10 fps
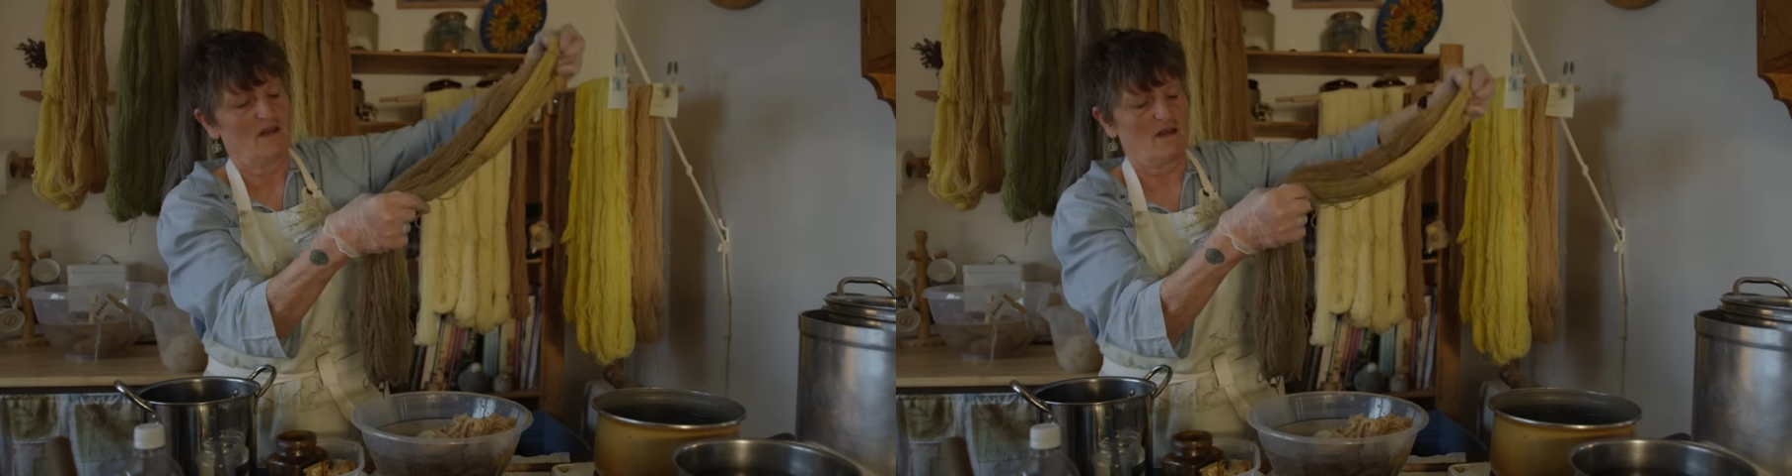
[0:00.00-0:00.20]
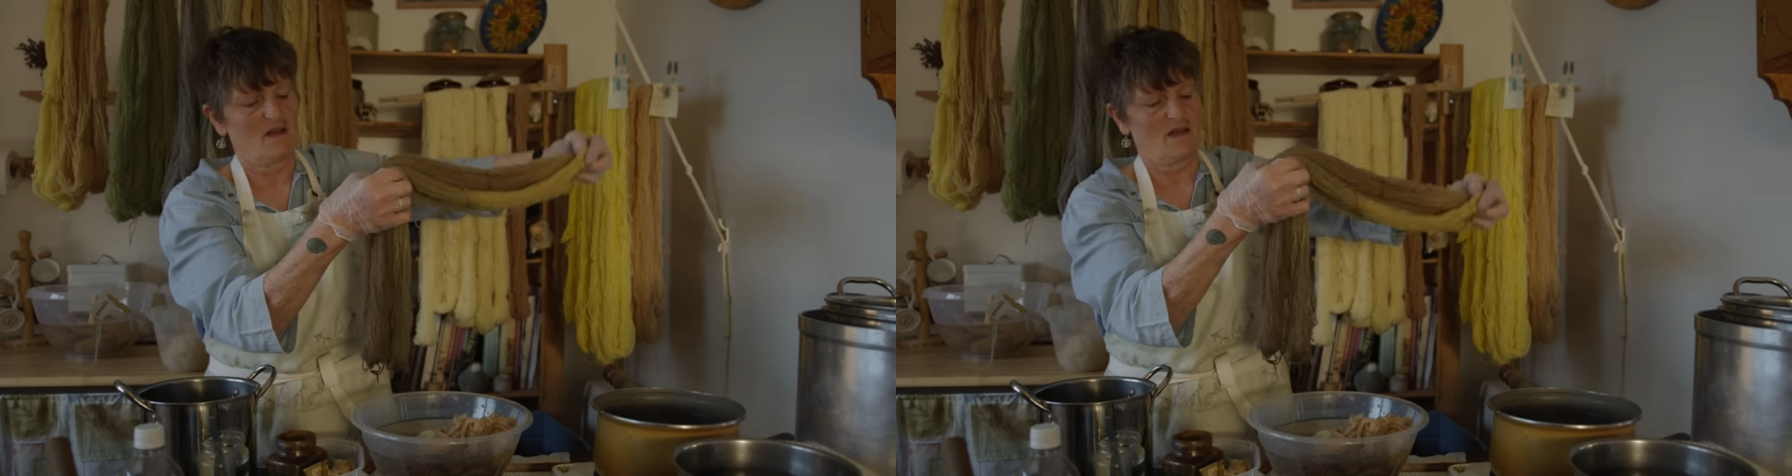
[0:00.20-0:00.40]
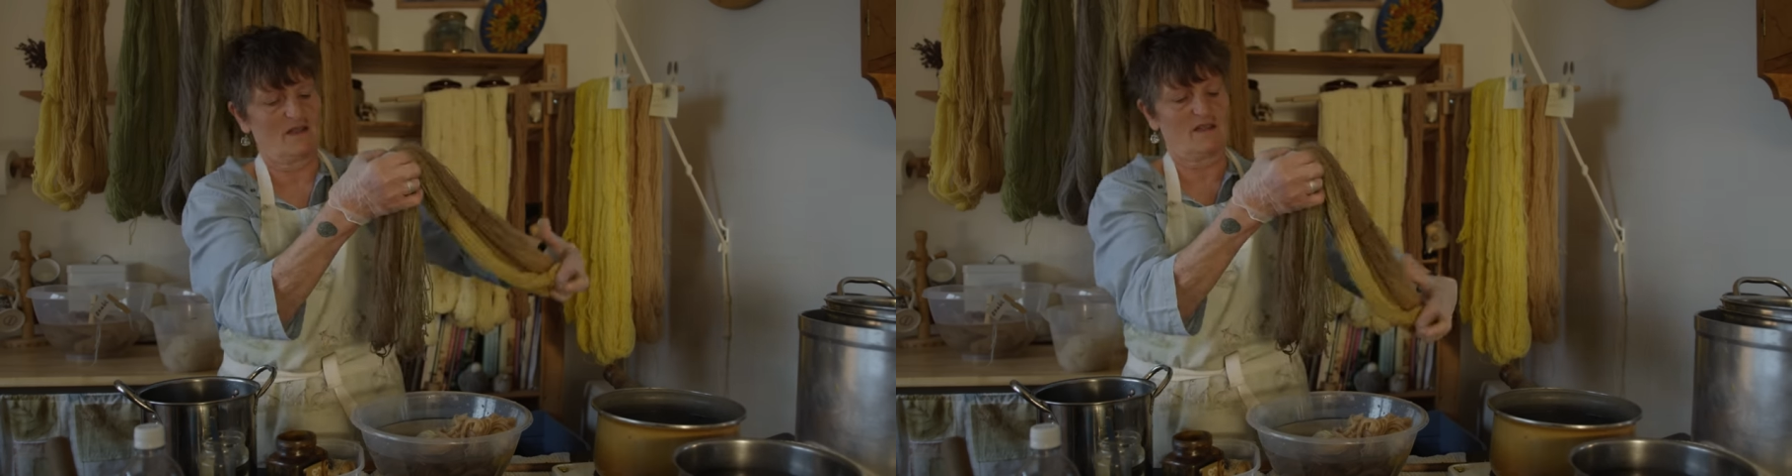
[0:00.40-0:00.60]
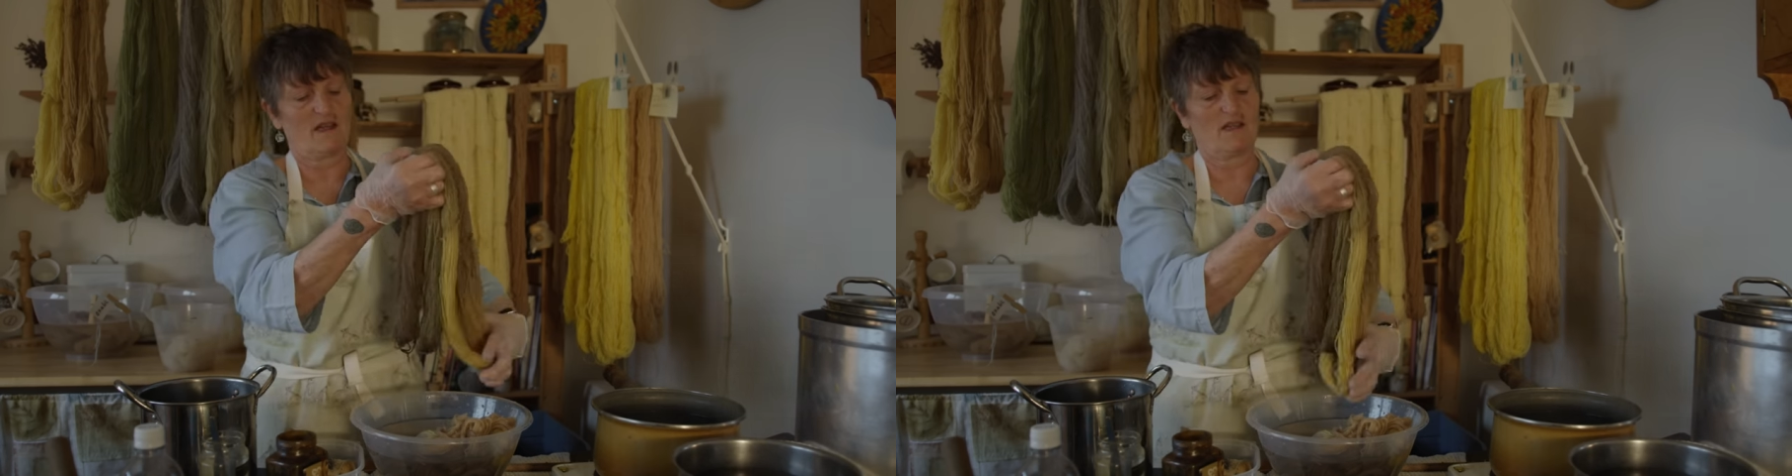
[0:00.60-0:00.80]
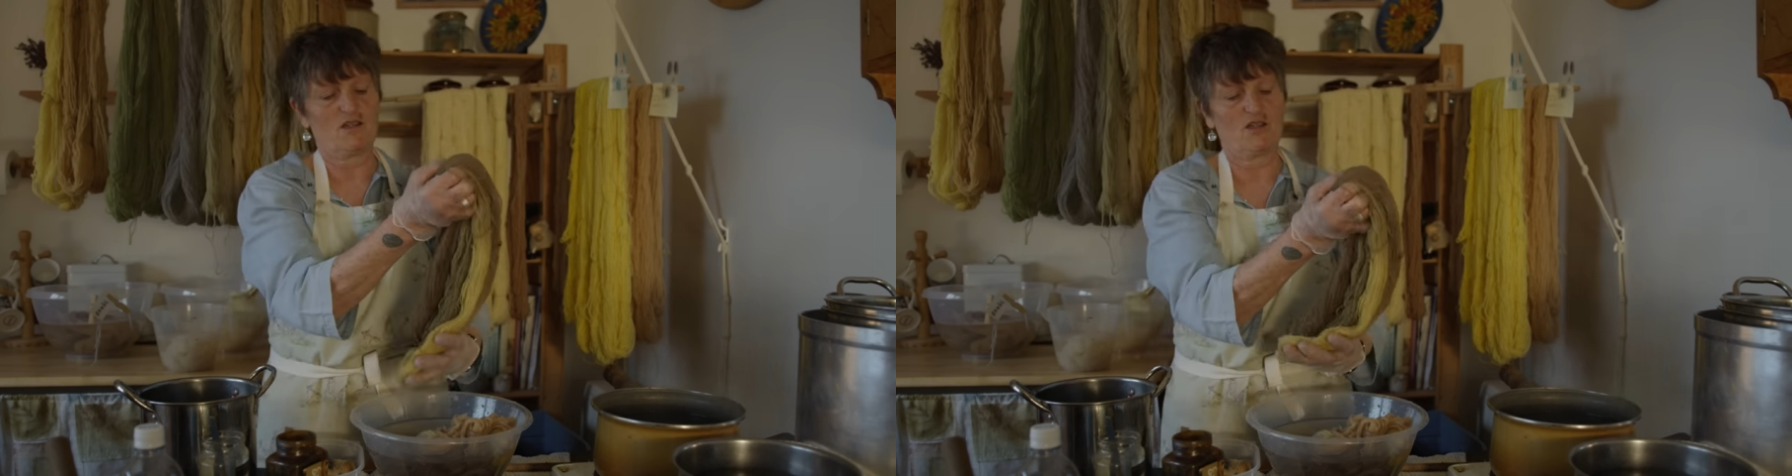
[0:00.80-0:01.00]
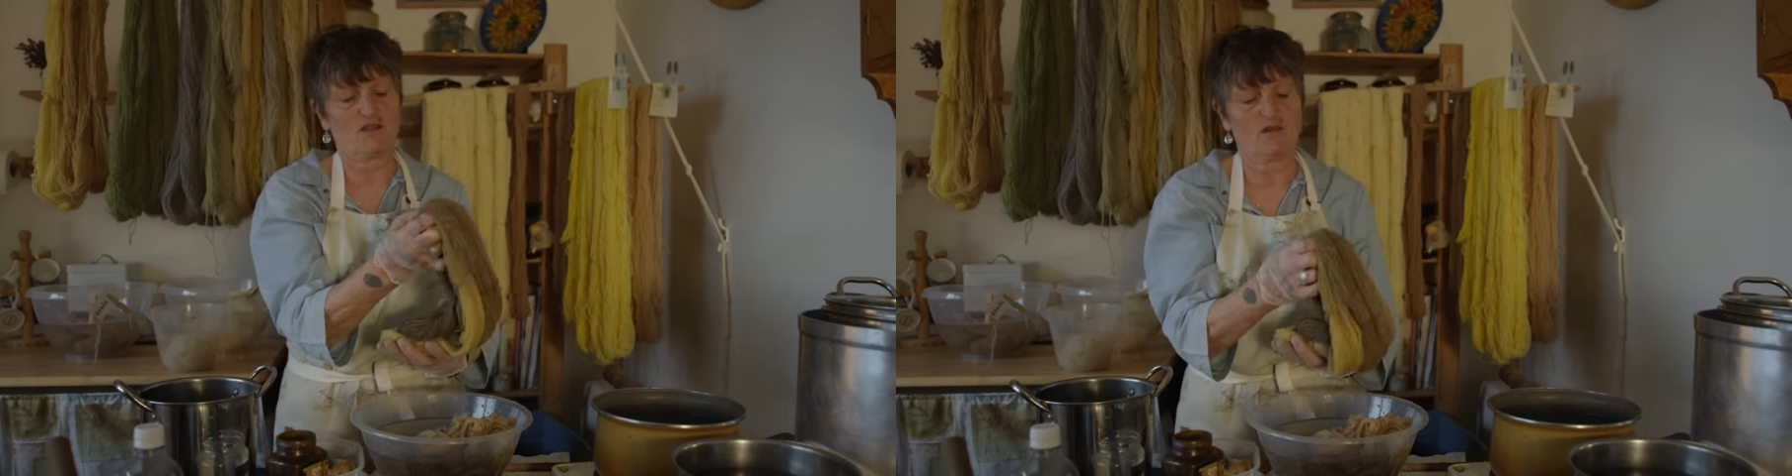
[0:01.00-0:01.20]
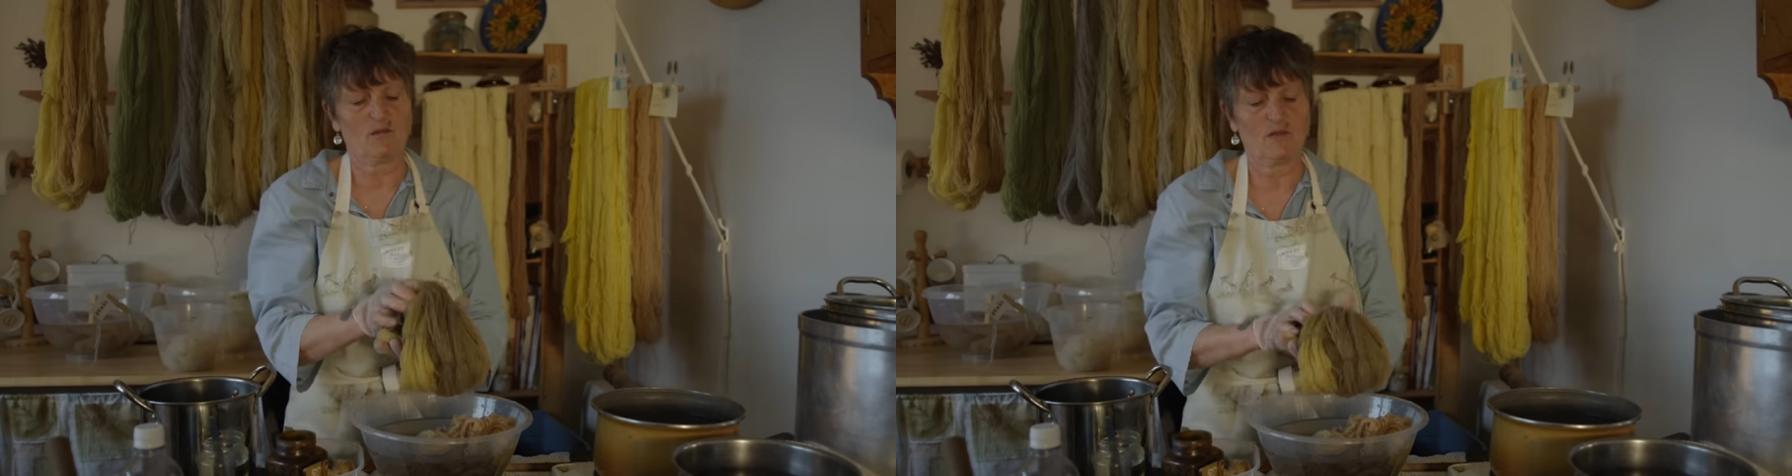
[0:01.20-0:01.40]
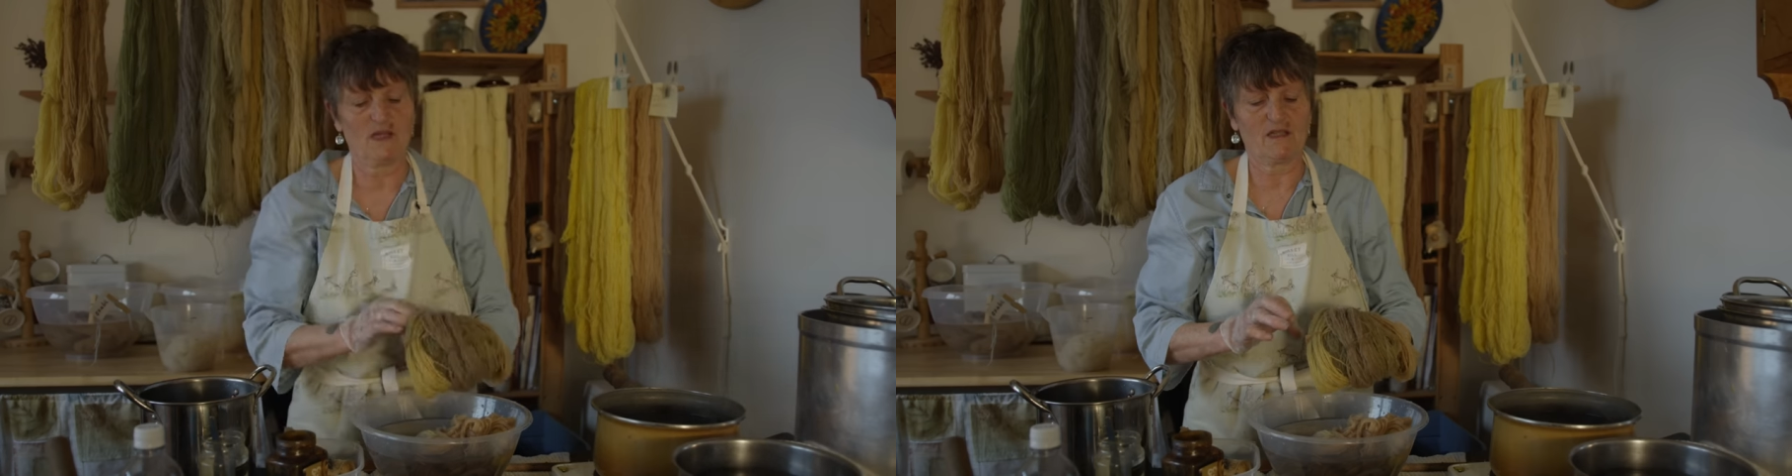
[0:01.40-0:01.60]
the next stage is going to
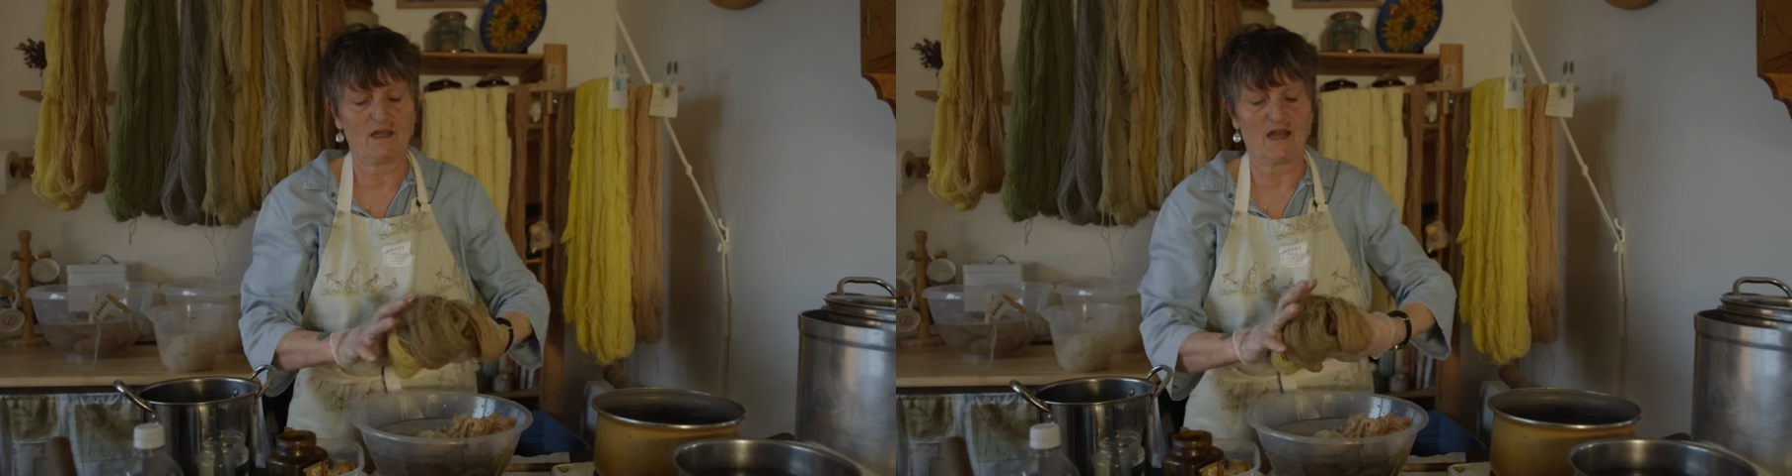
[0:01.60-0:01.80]
be to